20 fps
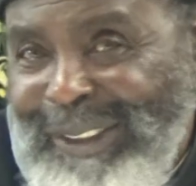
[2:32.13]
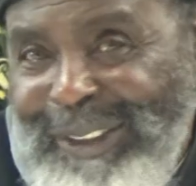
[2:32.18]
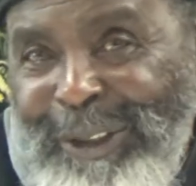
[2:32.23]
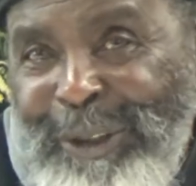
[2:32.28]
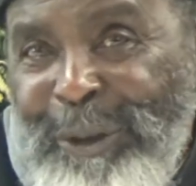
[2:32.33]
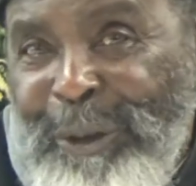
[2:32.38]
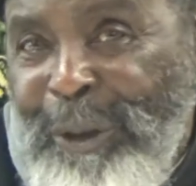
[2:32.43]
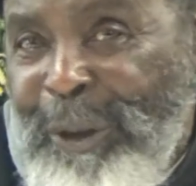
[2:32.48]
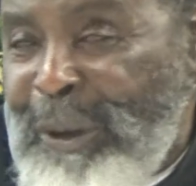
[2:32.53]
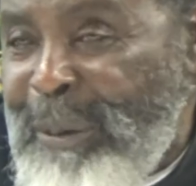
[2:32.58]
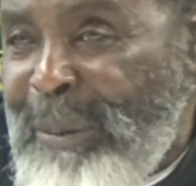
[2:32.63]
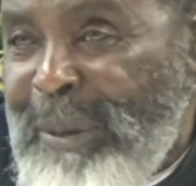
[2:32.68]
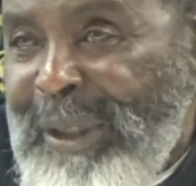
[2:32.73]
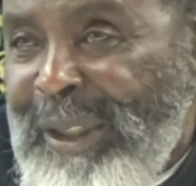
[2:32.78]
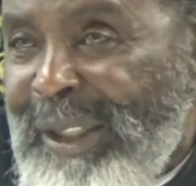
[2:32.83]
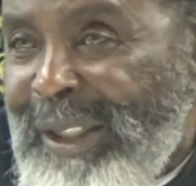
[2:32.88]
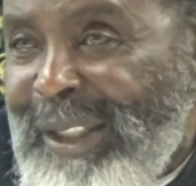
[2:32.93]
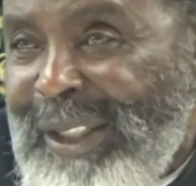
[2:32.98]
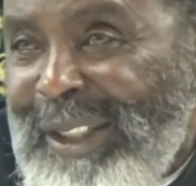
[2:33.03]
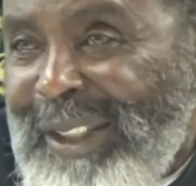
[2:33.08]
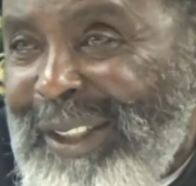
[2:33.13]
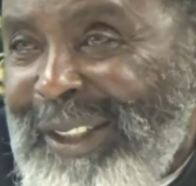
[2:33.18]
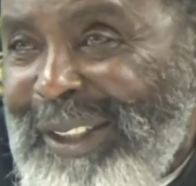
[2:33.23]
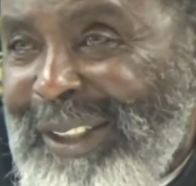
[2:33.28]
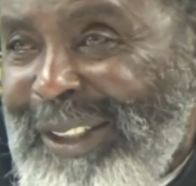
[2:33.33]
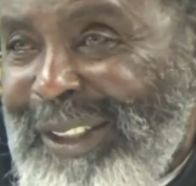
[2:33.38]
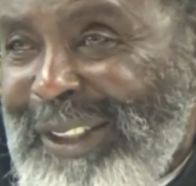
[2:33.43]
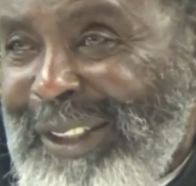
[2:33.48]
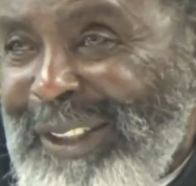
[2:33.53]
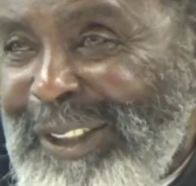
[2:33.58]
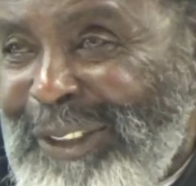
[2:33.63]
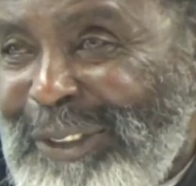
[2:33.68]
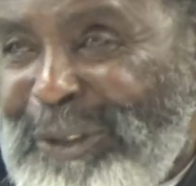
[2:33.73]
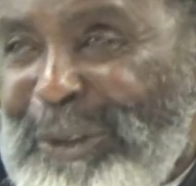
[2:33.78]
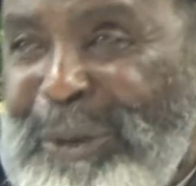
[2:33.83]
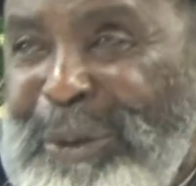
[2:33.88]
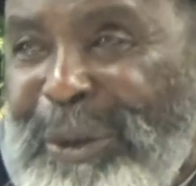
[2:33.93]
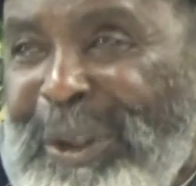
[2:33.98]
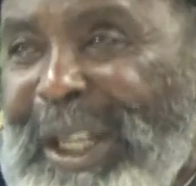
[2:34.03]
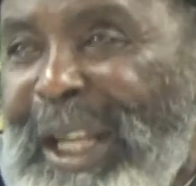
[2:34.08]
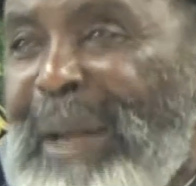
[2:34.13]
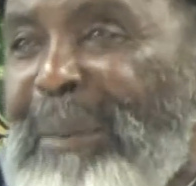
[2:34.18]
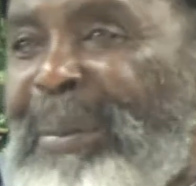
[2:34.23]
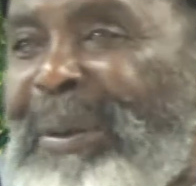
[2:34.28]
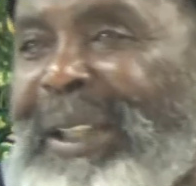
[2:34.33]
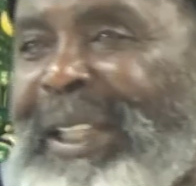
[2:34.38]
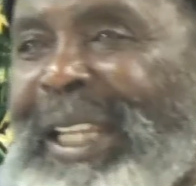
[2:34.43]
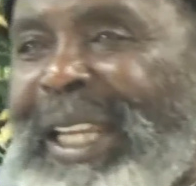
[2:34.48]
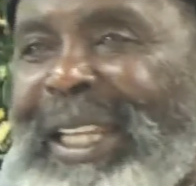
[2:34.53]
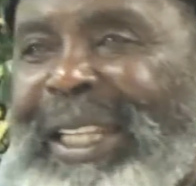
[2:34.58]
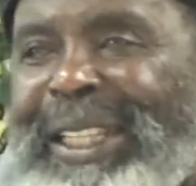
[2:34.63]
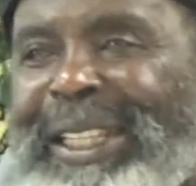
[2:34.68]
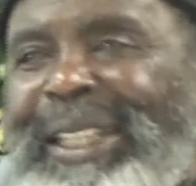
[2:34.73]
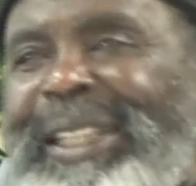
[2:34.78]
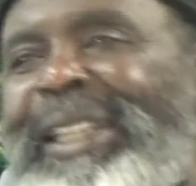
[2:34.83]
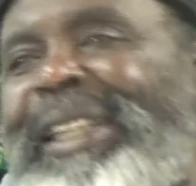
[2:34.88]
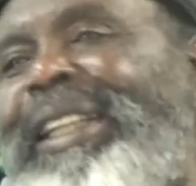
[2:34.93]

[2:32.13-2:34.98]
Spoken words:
You know what I mean? It's too complicated.